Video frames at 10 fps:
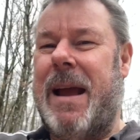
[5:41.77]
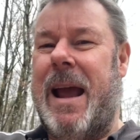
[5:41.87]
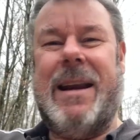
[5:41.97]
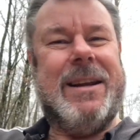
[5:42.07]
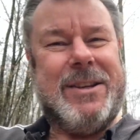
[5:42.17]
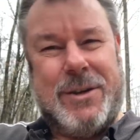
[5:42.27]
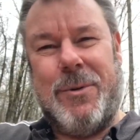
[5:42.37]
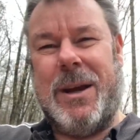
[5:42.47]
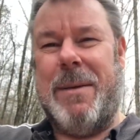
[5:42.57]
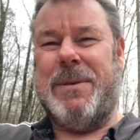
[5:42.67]
and it
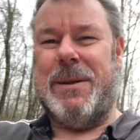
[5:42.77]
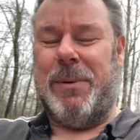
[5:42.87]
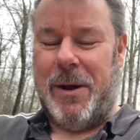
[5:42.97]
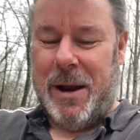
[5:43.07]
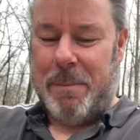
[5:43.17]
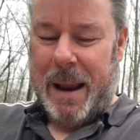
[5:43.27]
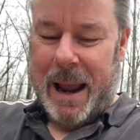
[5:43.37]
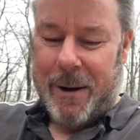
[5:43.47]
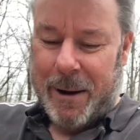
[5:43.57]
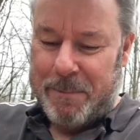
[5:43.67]
still kept supplying
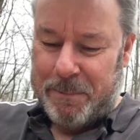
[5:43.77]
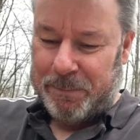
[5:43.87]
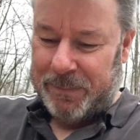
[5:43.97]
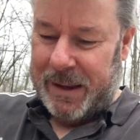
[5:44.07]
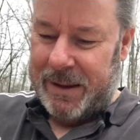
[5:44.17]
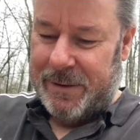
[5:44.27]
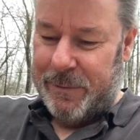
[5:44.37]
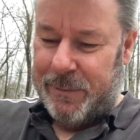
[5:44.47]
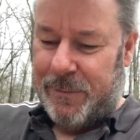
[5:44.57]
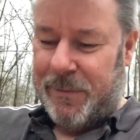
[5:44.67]
power
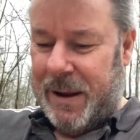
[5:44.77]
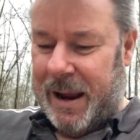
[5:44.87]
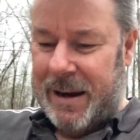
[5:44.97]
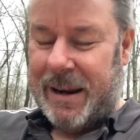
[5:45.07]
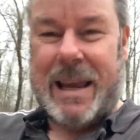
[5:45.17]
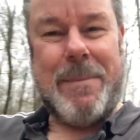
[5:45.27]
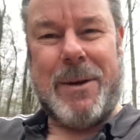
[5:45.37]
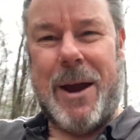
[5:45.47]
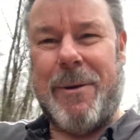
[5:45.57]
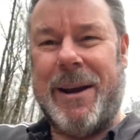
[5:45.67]
and it kept
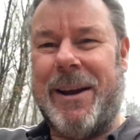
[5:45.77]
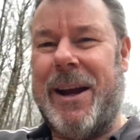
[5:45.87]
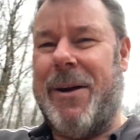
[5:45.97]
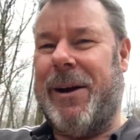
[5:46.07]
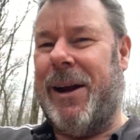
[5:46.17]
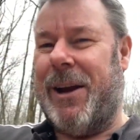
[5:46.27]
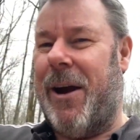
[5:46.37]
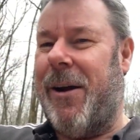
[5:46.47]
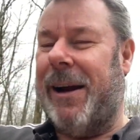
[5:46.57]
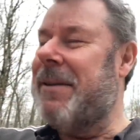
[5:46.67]
going and going and
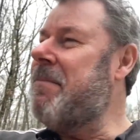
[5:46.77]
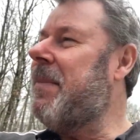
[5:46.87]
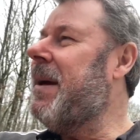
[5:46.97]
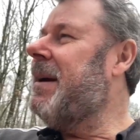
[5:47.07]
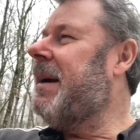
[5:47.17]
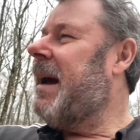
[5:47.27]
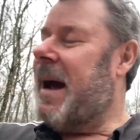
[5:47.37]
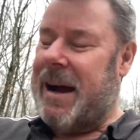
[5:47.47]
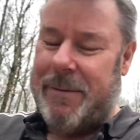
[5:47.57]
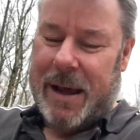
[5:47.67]
going.
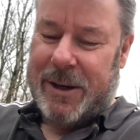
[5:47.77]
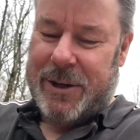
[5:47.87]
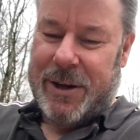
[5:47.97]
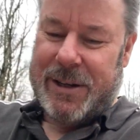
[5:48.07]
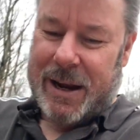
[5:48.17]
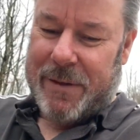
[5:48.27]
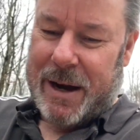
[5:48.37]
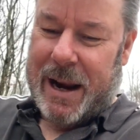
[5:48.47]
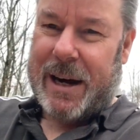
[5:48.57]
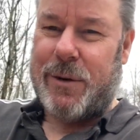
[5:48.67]
Um, and it turns out that
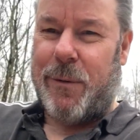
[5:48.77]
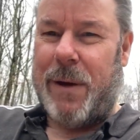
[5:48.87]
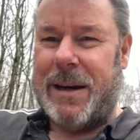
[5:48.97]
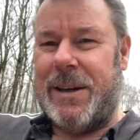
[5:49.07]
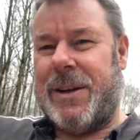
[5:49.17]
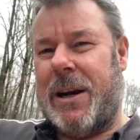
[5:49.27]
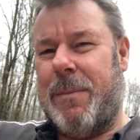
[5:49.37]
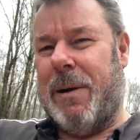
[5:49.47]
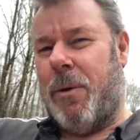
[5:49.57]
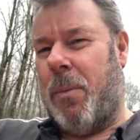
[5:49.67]
in actual fact, it's only
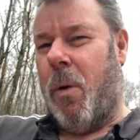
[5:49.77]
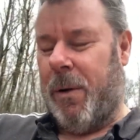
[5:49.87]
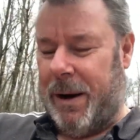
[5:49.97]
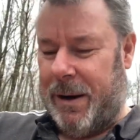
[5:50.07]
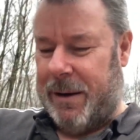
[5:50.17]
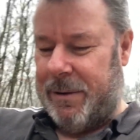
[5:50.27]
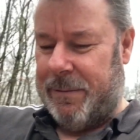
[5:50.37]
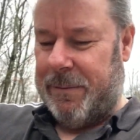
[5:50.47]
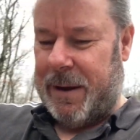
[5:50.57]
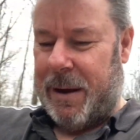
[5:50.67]
been reporting
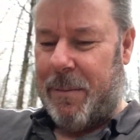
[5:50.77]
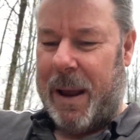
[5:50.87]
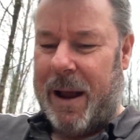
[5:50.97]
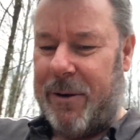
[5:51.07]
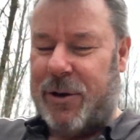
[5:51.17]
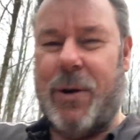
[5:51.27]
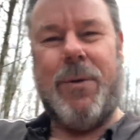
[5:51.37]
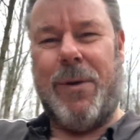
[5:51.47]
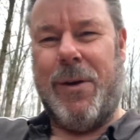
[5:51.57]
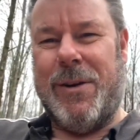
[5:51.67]
about two
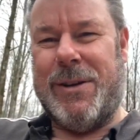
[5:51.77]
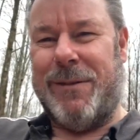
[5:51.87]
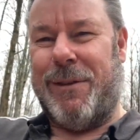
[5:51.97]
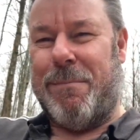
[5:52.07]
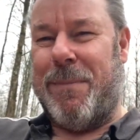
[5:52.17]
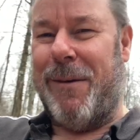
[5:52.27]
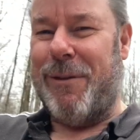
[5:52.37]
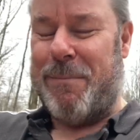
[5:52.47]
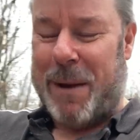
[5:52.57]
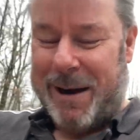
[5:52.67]
thirds of the,
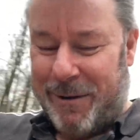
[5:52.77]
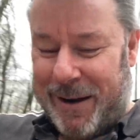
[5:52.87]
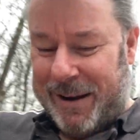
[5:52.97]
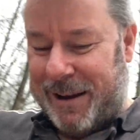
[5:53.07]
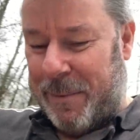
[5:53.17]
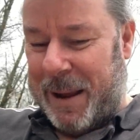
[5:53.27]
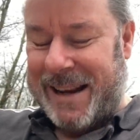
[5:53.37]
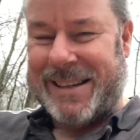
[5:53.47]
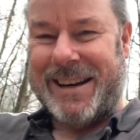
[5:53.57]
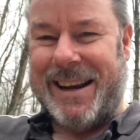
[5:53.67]
of the battery
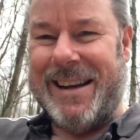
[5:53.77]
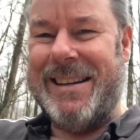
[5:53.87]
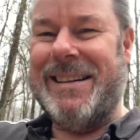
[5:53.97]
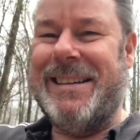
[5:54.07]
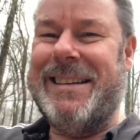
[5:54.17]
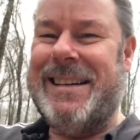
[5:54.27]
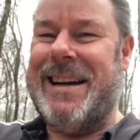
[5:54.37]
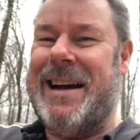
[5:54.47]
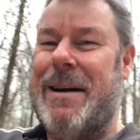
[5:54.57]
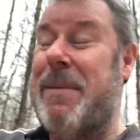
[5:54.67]
capacity
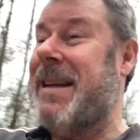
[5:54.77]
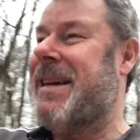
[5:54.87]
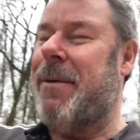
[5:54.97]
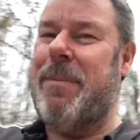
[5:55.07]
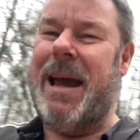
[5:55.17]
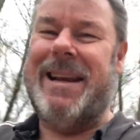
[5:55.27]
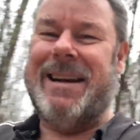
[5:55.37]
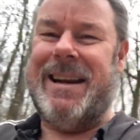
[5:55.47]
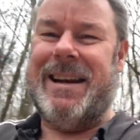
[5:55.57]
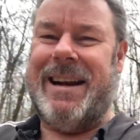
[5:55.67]
um, that's how bad
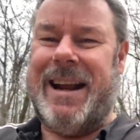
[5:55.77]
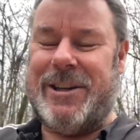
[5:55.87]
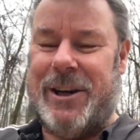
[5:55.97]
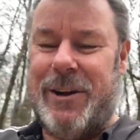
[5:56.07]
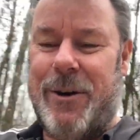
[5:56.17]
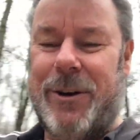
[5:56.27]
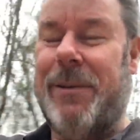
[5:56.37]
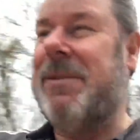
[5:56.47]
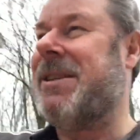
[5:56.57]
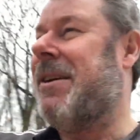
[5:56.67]
it, it had actually
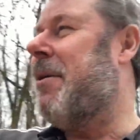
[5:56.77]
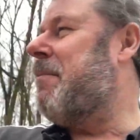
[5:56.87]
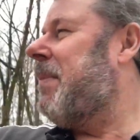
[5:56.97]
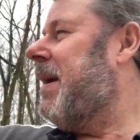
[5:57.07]
gotten. So